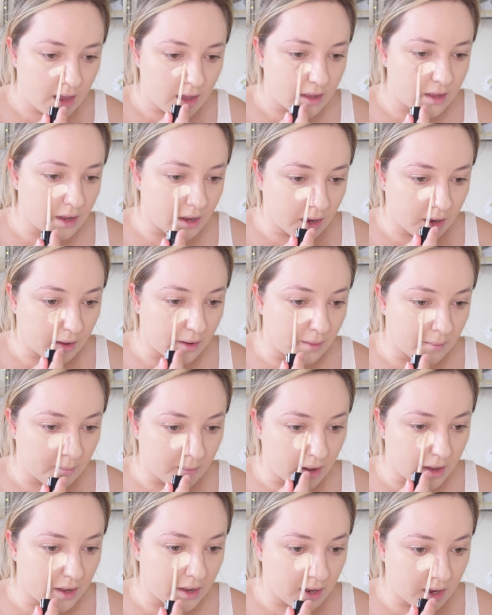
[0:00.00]

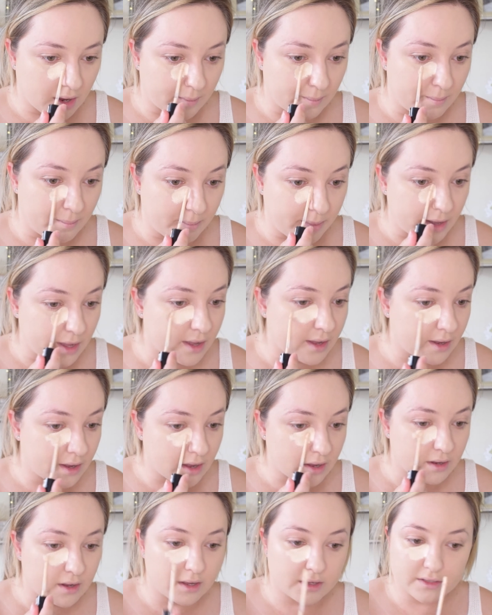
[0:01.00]
a big
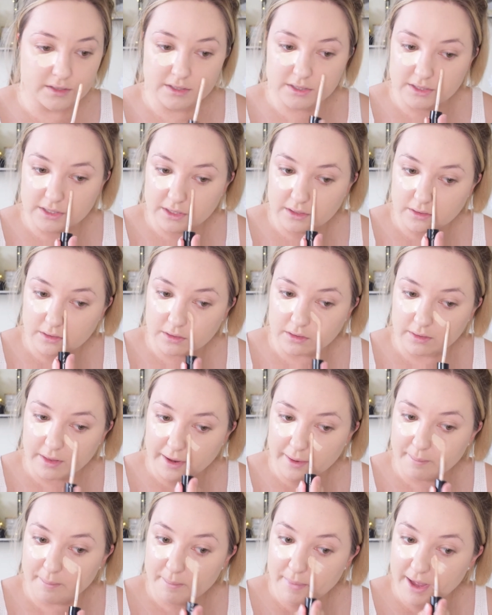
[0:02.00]
concealer,
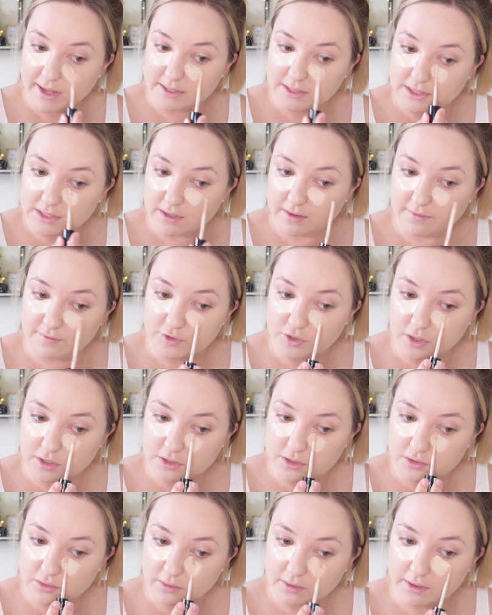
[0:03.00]
like best of
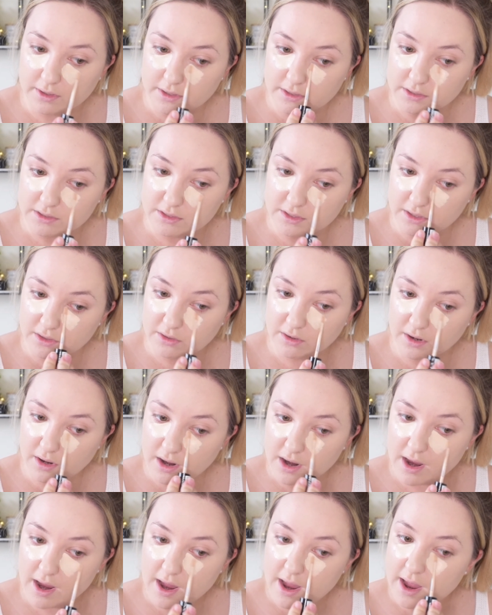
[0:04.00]
drugstore concealer.
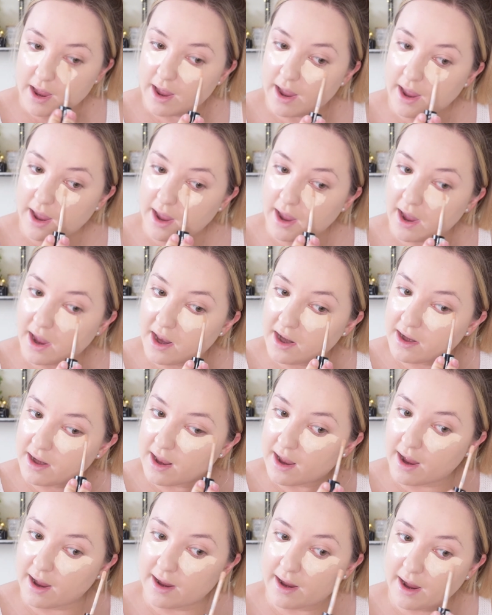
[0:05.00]
And
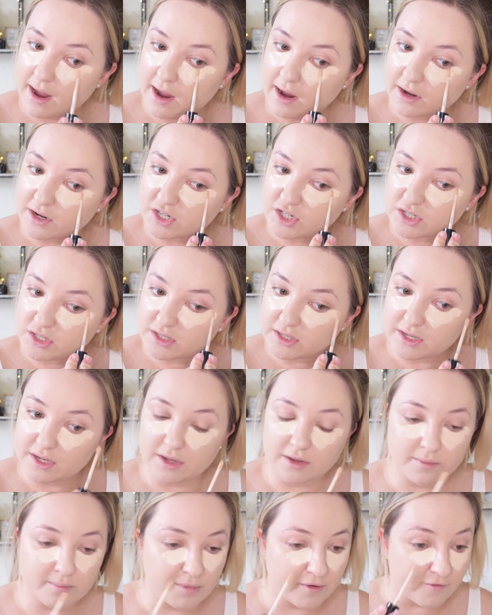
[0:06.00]
I
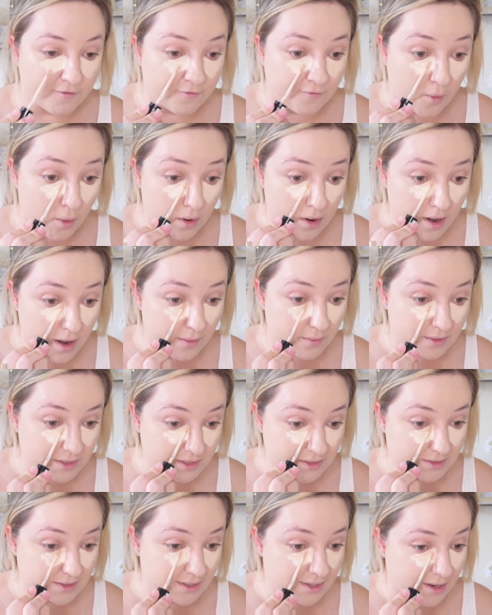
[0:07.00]
actually, before I was
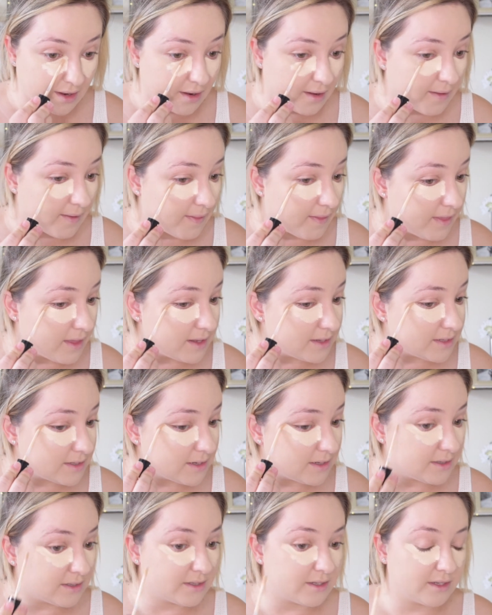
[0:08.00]
using this
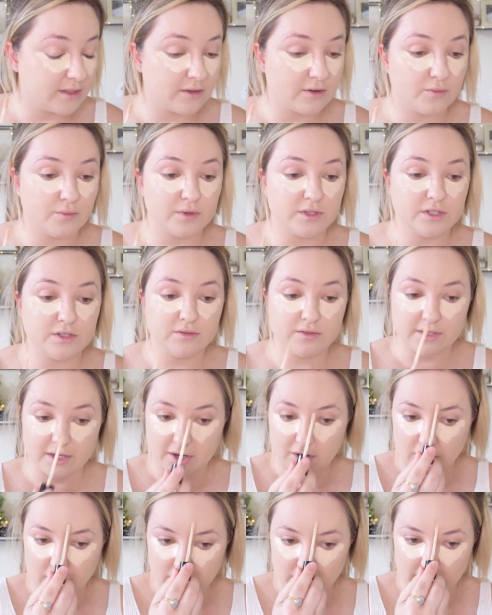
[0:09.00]
concealer, was
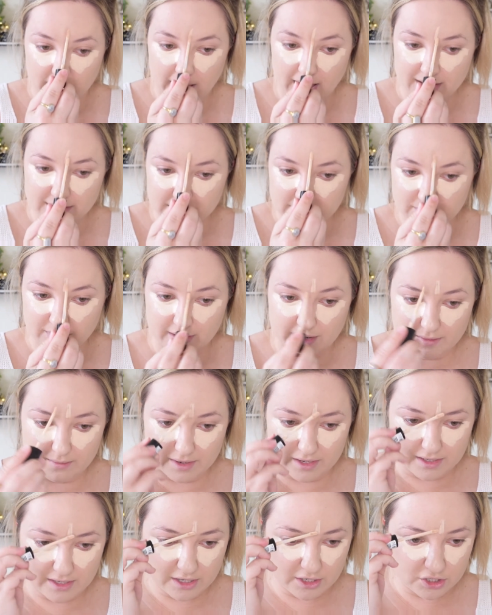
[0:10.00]
using her last
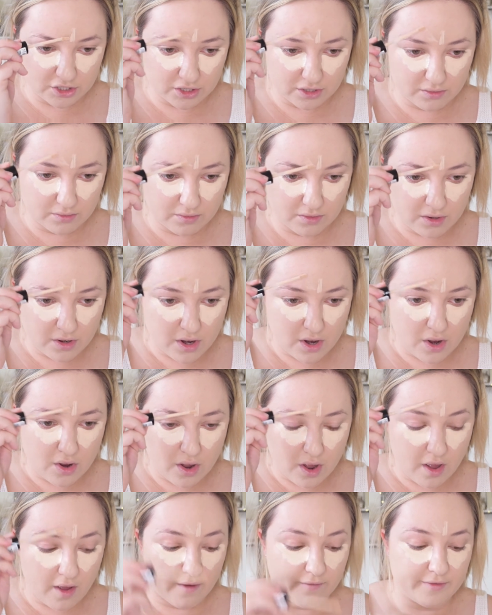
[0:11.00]
recommendation
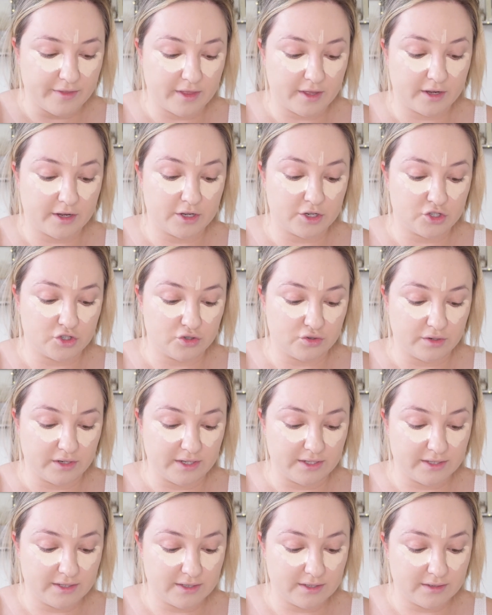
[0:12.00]
of the
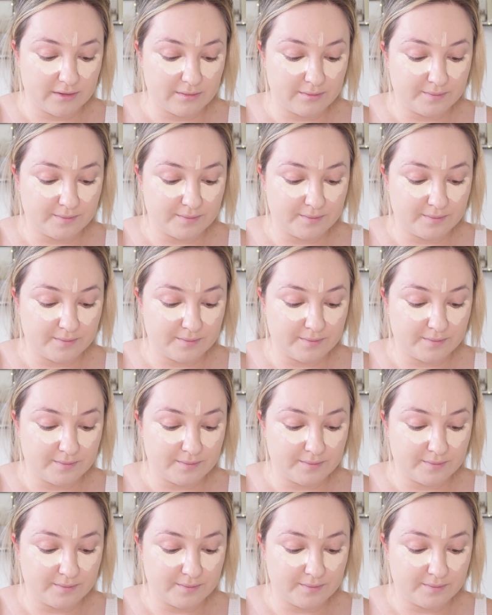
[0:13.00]
Catrice.